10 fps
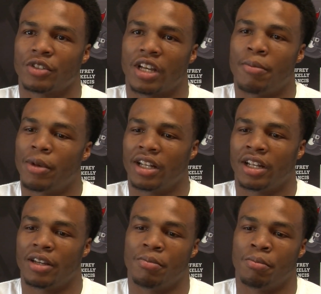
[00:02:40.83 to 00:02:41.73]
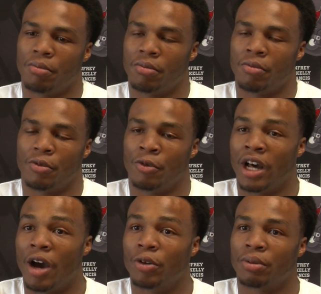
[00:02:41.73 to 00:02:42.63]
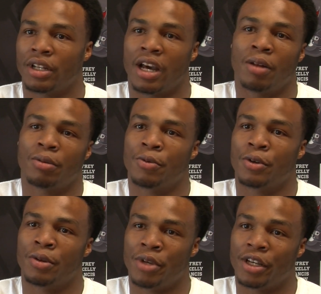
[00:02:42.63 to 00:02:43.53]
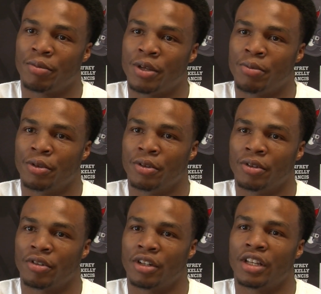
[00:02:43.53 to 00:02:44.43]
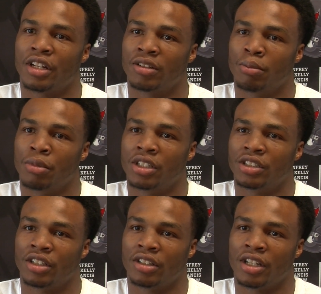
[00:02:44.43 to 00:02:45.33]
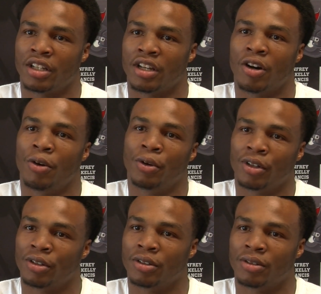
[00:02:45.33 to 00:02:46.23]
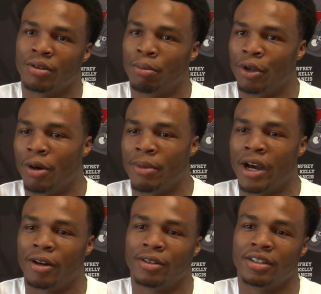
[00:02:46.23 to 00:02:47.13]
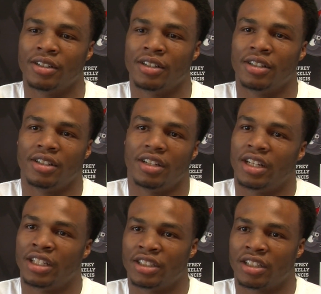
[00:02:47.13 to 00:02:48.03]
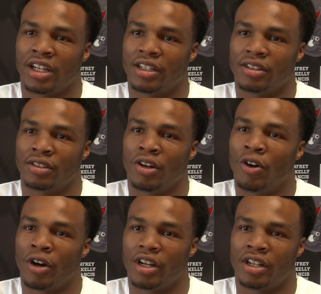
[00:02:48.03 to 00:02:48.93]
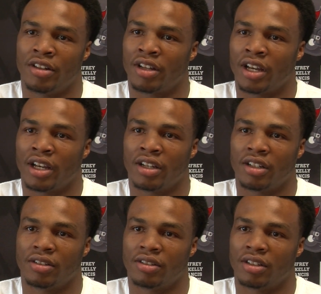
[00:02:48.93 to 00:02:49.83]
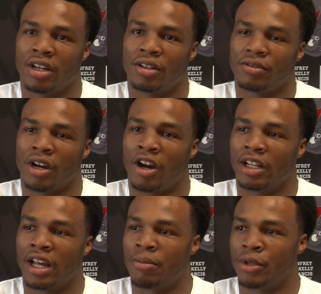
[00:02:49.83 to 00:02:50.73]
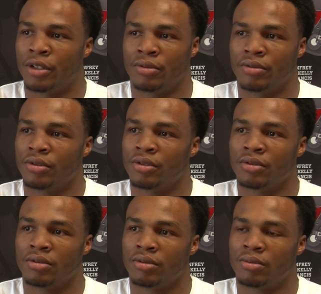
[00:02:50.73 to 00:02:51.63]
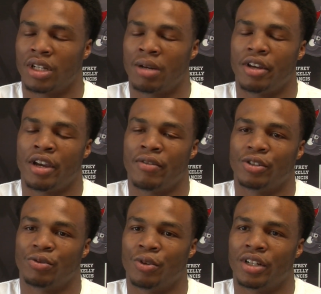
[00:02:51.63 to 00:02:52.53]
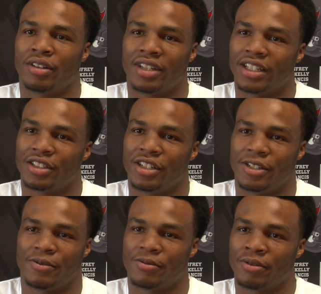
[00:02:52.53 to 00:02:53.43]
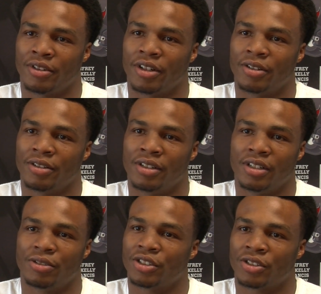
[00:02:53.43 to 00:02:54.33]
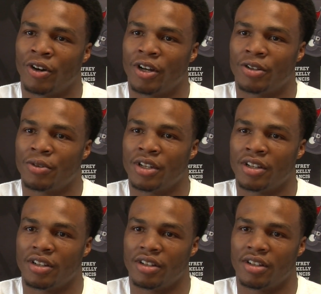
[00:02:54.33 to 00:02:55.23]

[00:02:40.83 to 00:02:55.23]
I was playing, I was probably one of the biggest people. So they get off the bus just thinking, oh, we're gonna blow them out. And it's just like the heart inside. Like our linemen probably average 160. So it's just the heart to win.